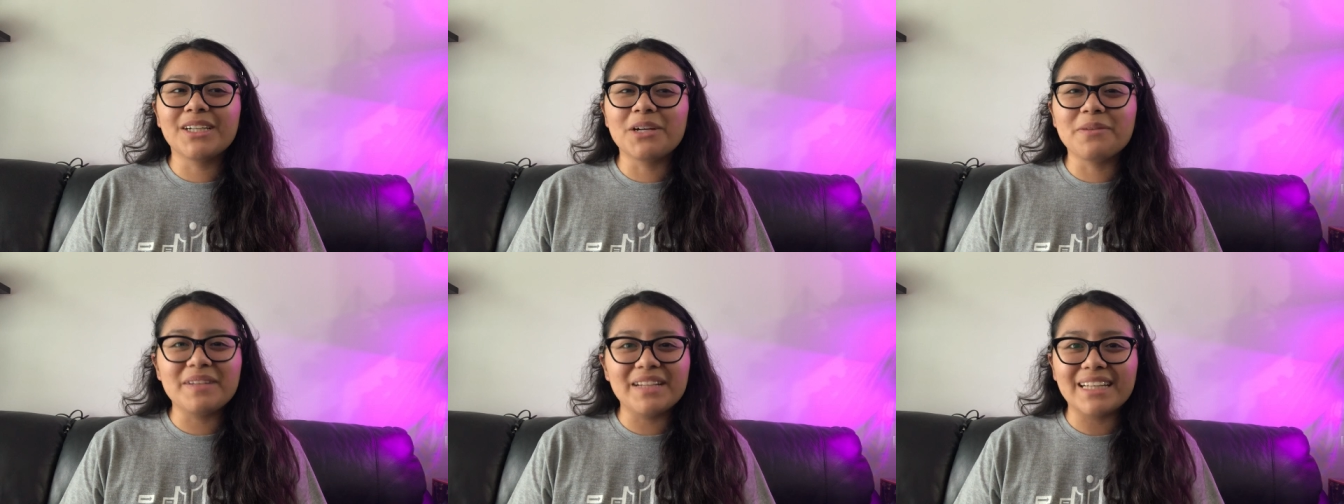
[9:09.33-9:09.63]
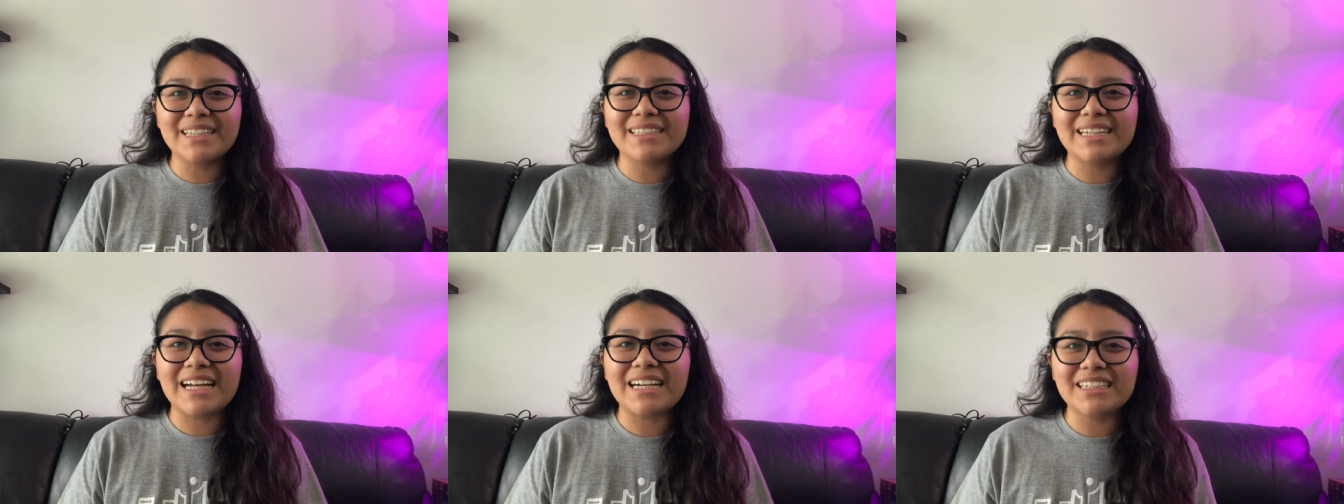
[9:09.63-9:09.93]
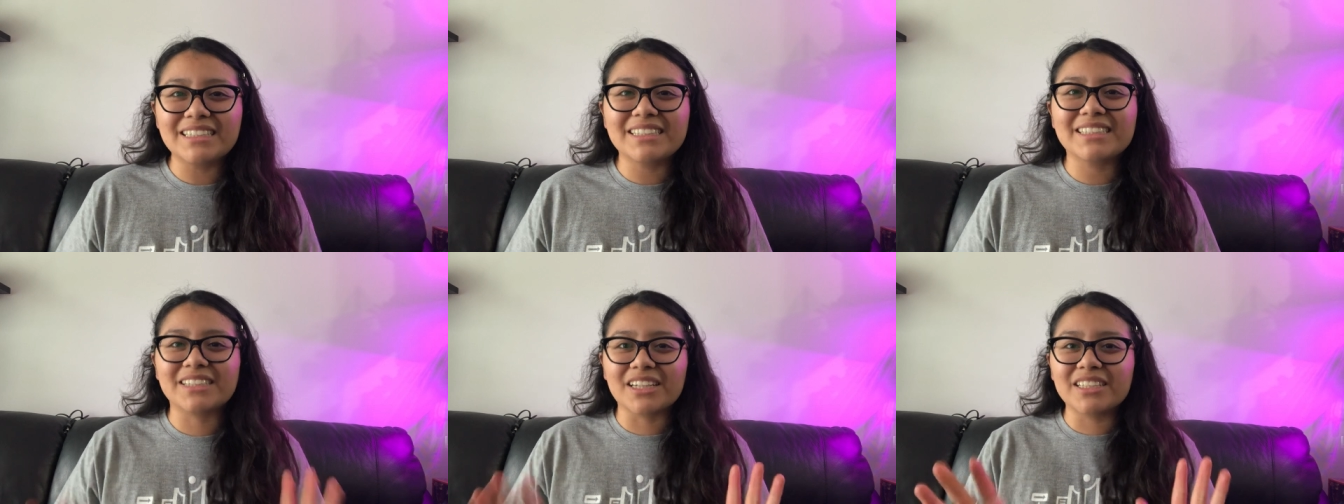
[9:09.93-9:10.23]
what I mean? Like kind
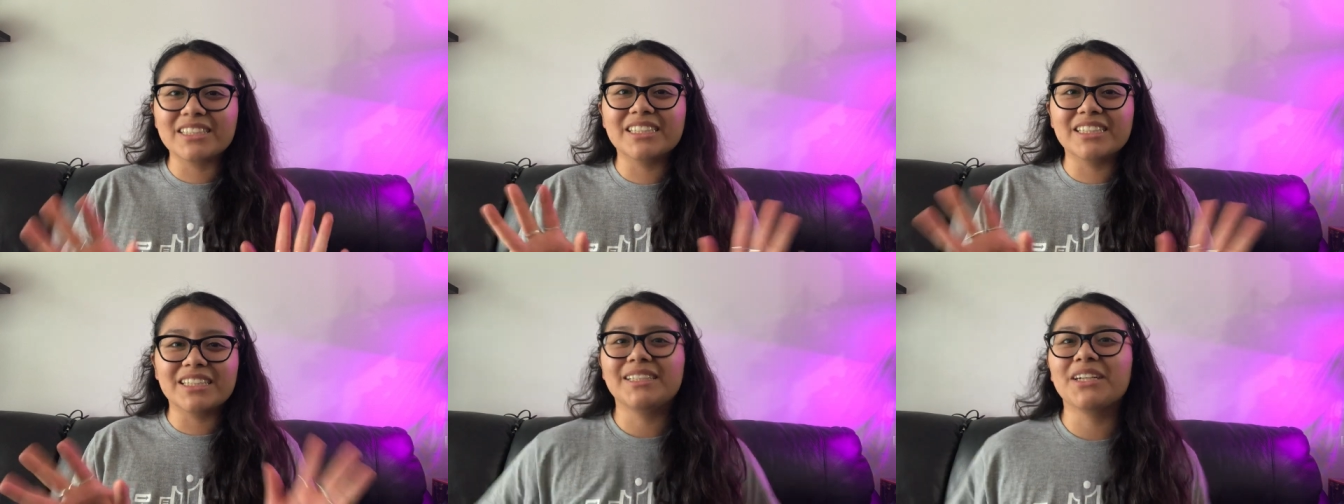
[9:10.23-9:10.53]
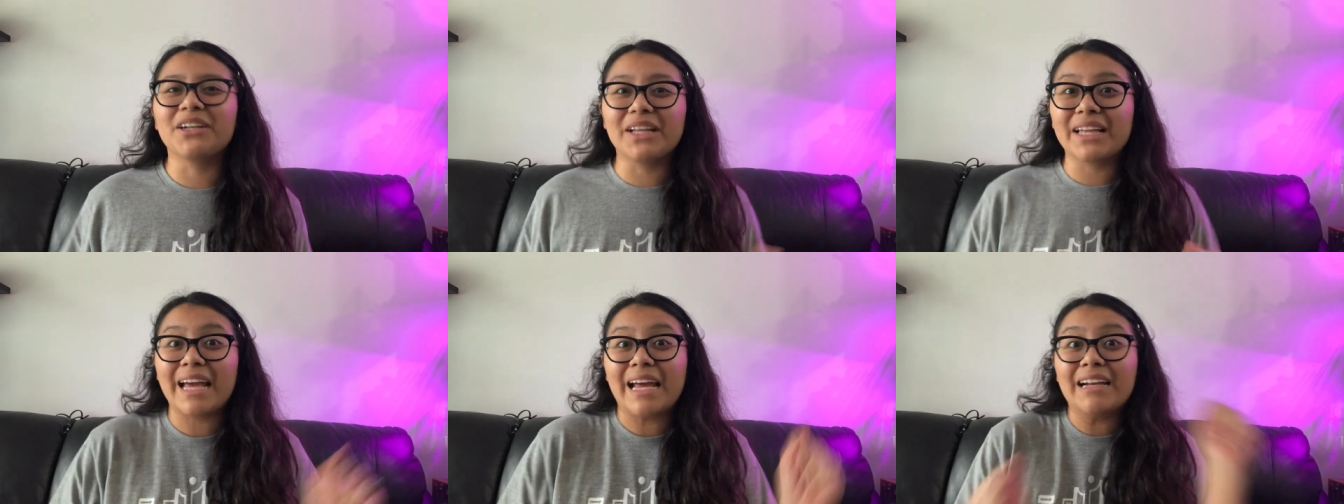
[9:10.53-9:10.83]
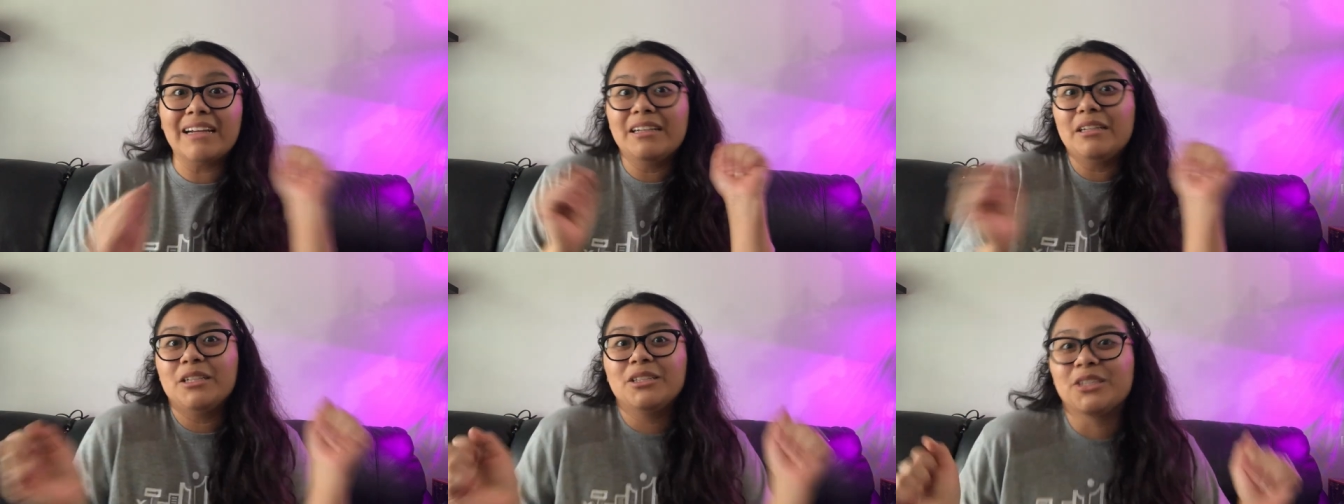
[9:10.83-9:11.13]
of disgusted. You know, like I
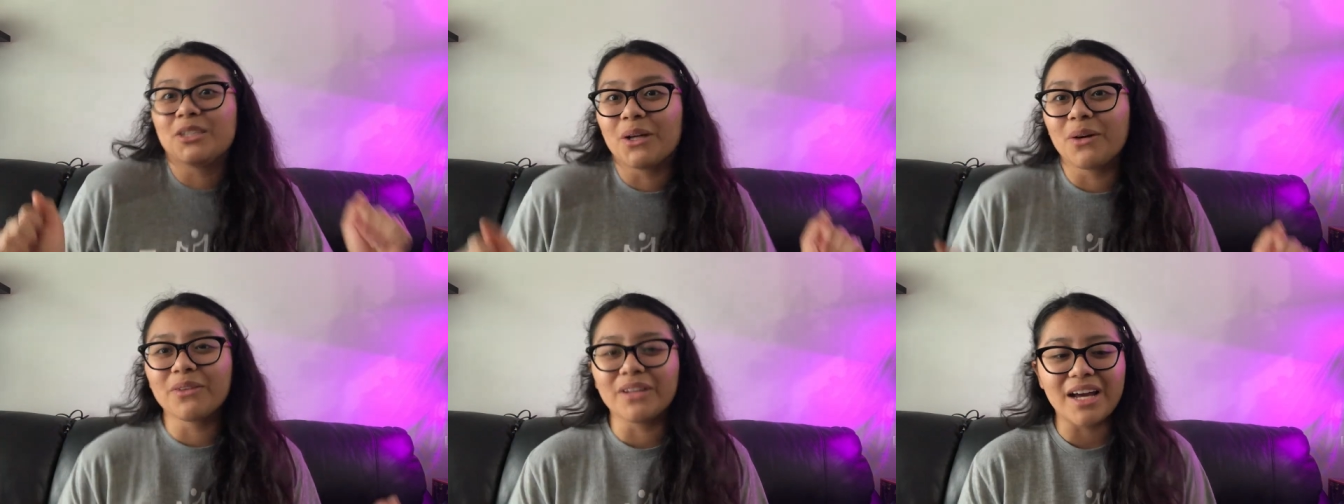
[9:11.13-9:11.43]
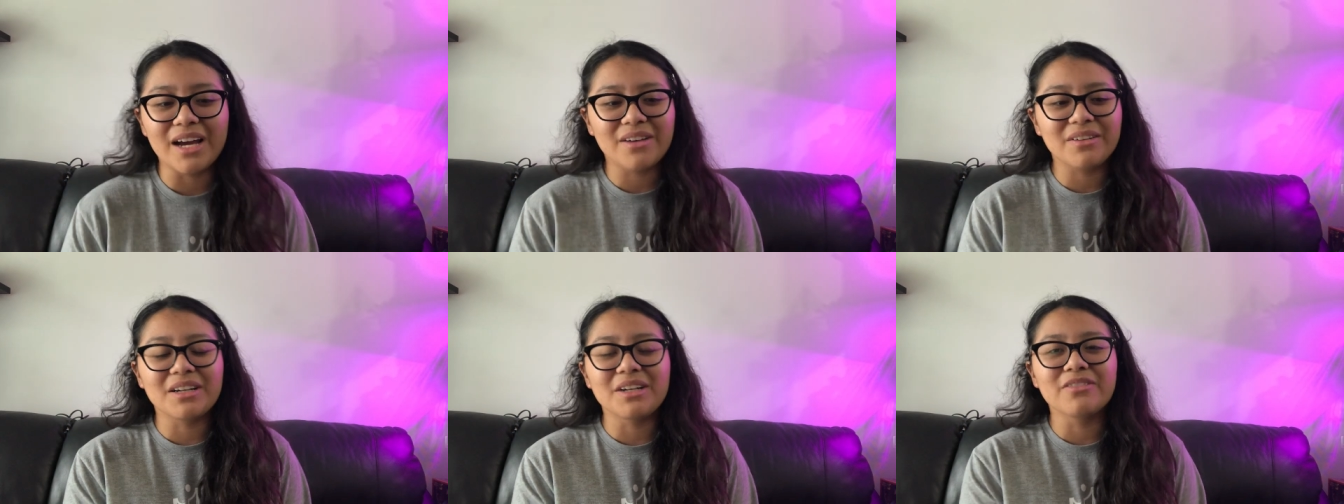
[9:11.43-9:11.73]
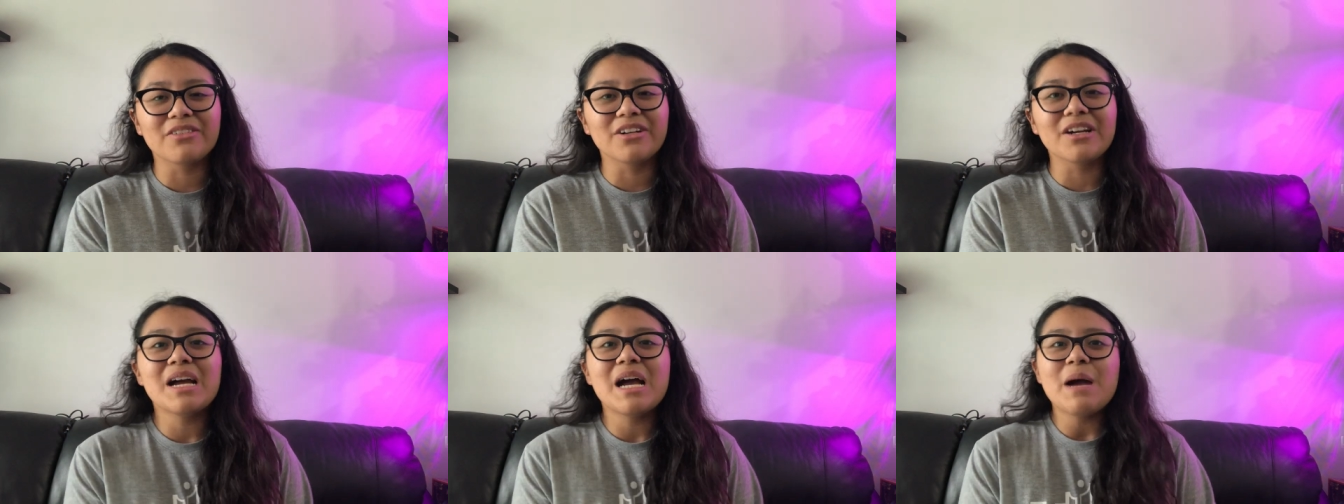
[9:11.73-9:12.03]
didn't need to know that,
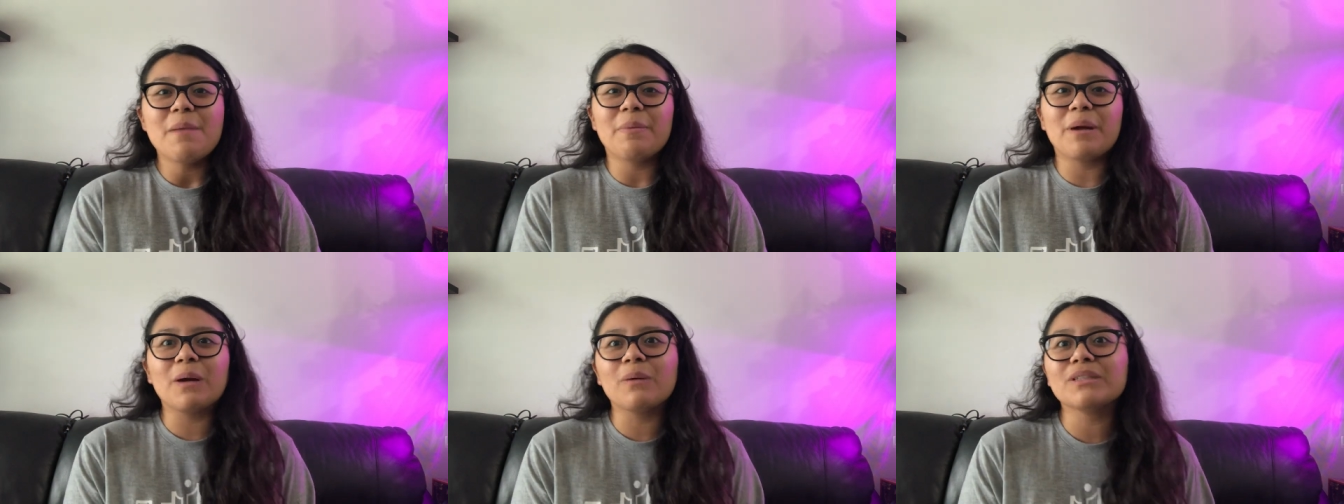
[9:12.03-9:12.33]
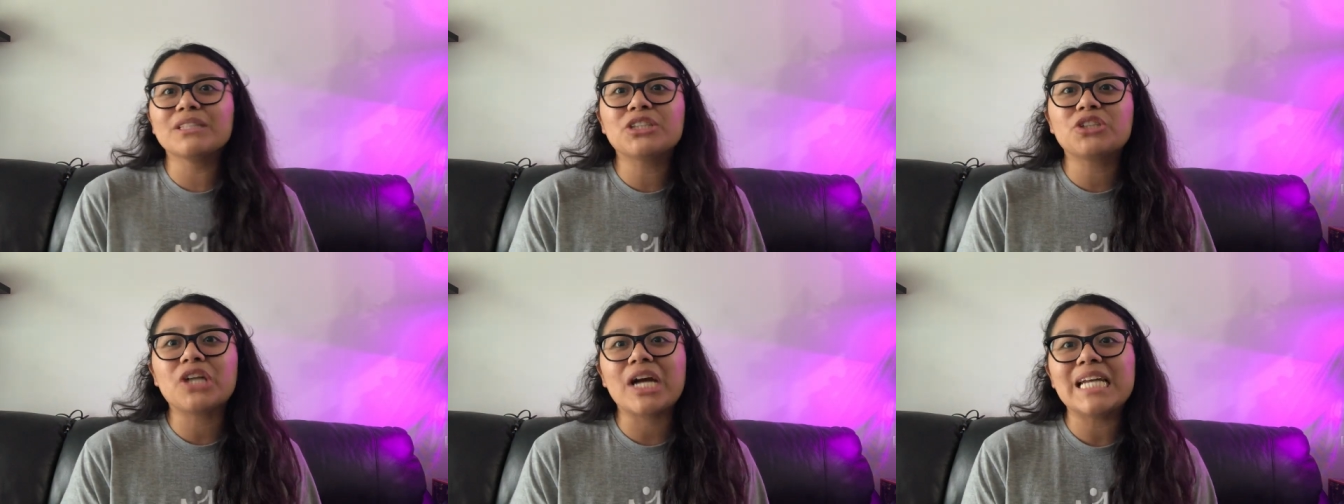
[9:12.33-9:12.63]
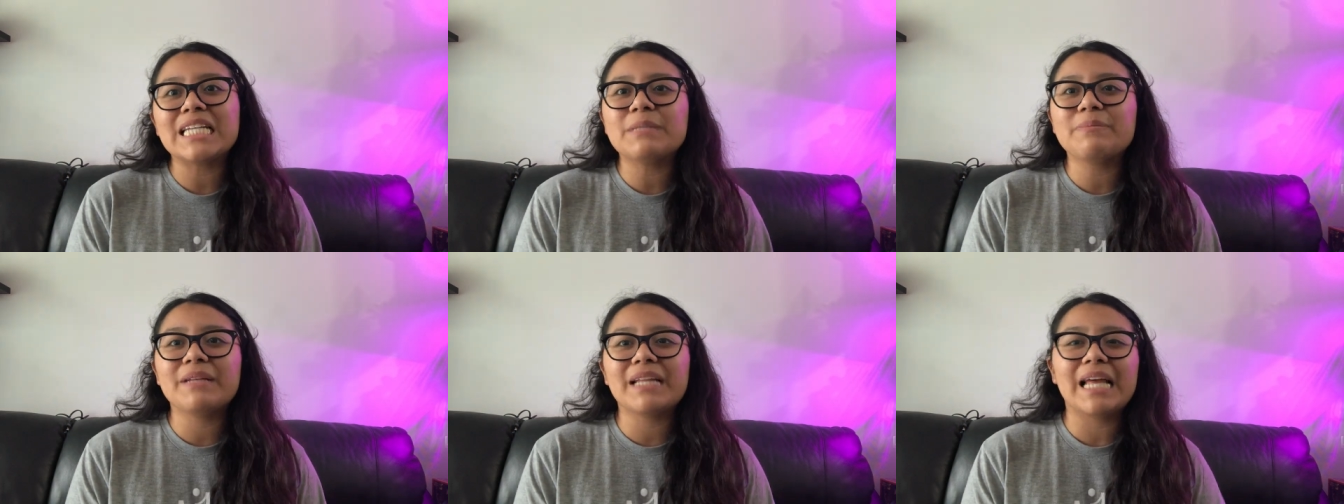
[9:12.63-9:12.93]
whatever. But I wasn't trying to be